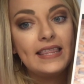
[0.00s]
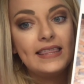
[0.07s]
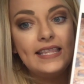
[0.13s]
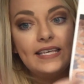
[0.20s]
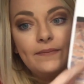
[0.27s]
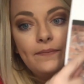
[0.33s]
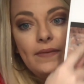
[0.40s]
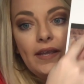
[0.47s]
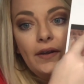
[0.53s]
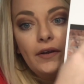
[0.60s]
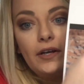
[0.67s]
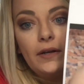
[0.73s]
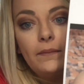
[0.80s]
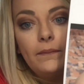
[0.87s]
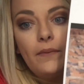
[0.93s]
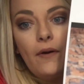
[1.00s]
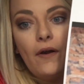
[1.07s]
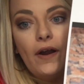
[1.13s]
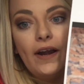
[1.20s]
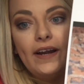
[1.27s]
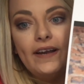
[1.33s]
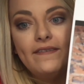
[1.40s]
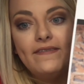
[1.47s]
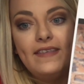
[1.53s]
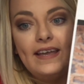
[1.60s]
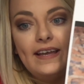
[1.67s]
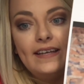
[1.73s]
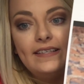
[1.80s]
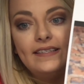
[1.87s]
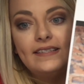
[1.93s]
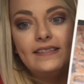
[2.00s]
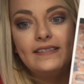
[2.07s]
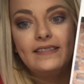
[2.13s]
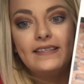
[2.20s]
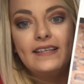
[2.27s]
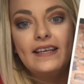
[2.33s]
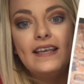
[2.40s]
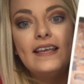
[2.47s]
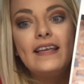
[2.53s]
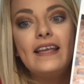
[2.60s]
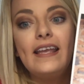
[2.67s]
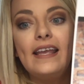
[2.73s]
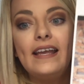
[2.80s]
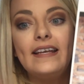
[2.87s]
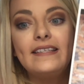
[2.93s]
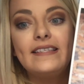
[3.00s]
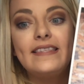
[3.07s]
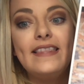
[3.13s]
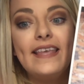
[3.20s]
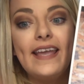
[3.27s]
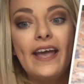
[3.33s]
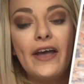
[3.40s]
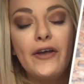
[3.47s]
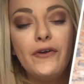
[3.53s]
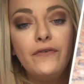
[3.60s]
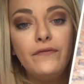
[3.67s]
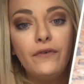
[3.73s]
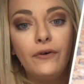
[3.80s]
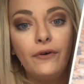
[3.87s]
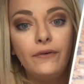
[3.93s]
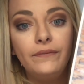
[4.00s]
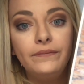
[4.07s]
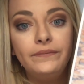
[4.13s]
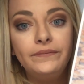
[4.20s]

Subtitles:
The mirror part of this is the oval.